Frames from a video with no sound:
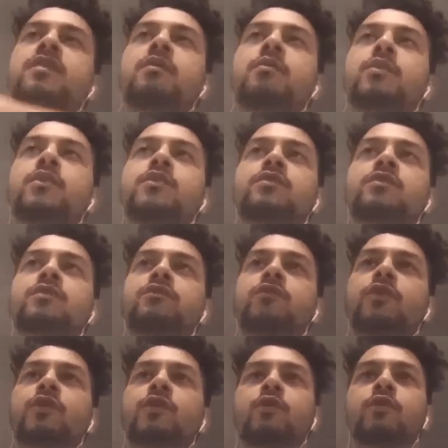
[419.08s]
ambitious
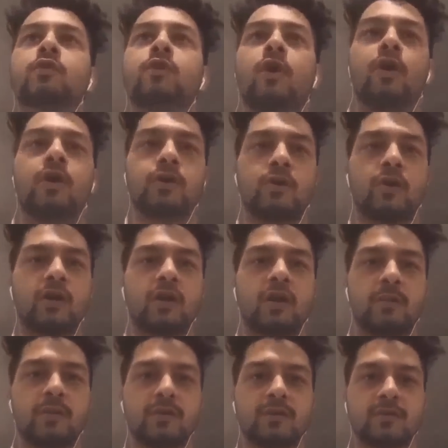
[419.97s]
for you or not
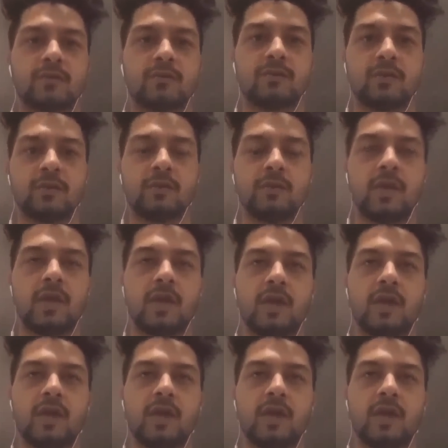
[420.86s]
ambitious for you.